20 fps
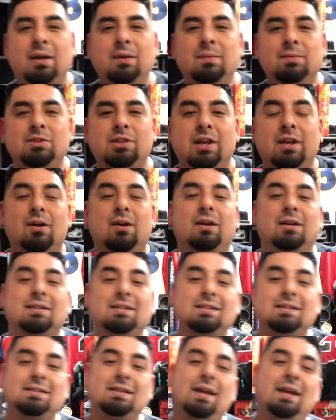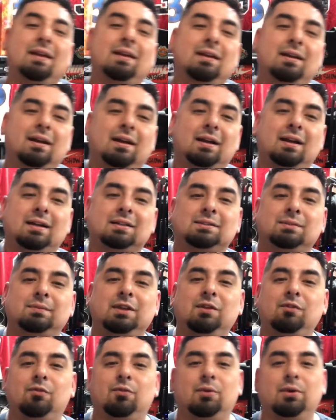am JR, and today I got some
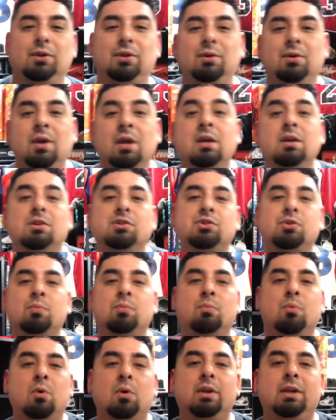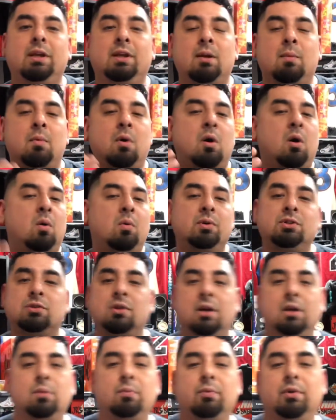heat for you, some more heat. I'm always
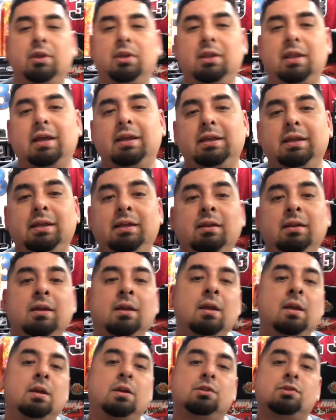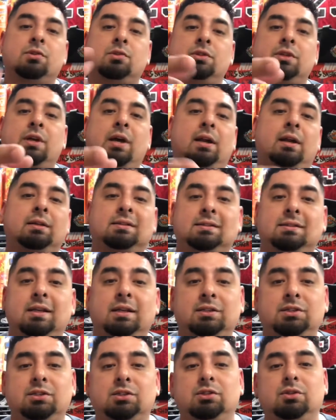trying to bring you that heat. So shout out to
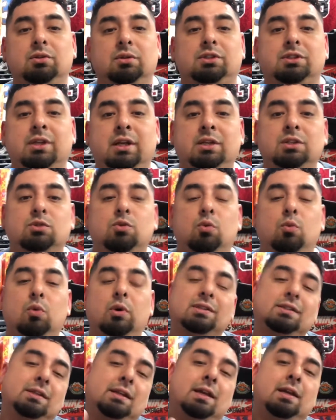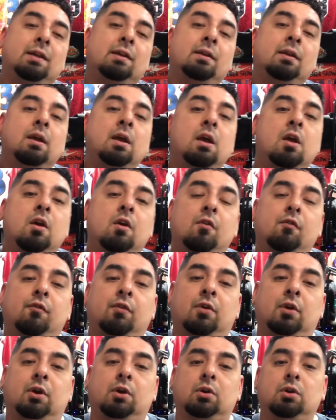Texas Shoe Exchange once again
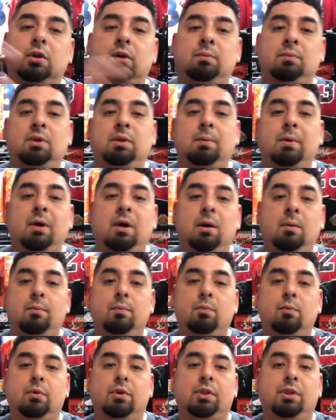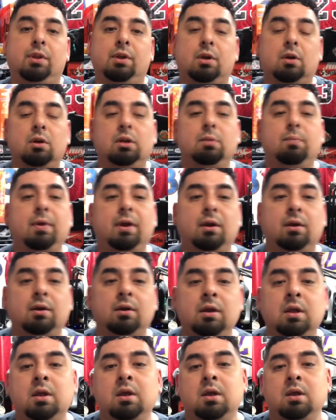for hooking me up with an early pair,
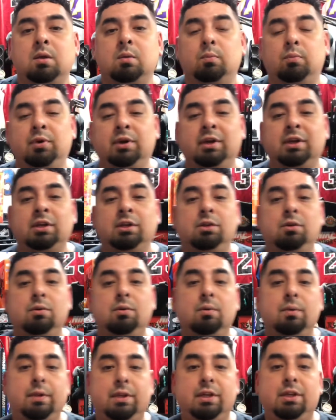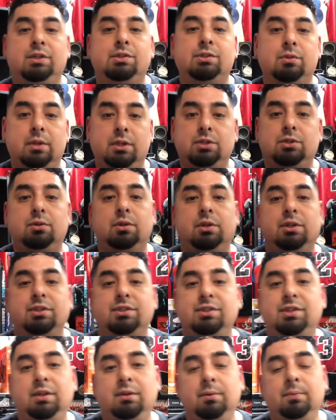bringing you these so that you can
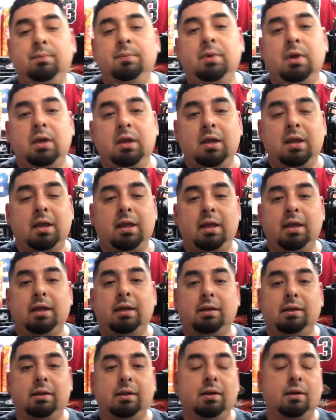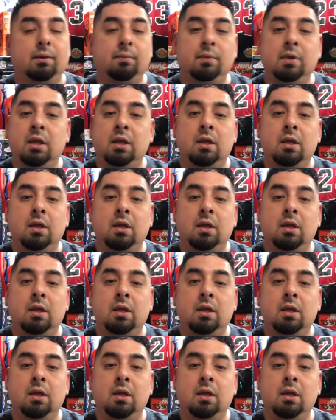see them. And um,